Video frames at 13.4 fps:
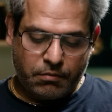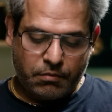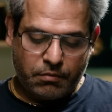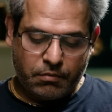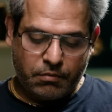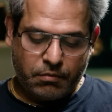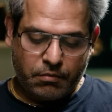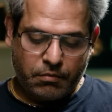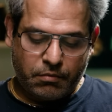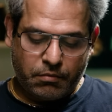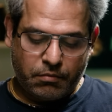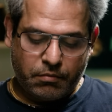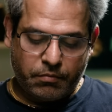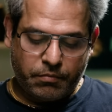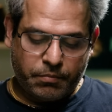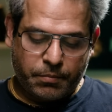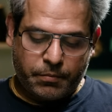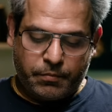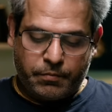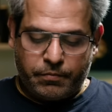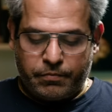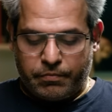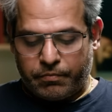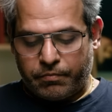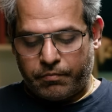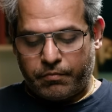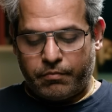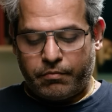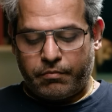[no speech]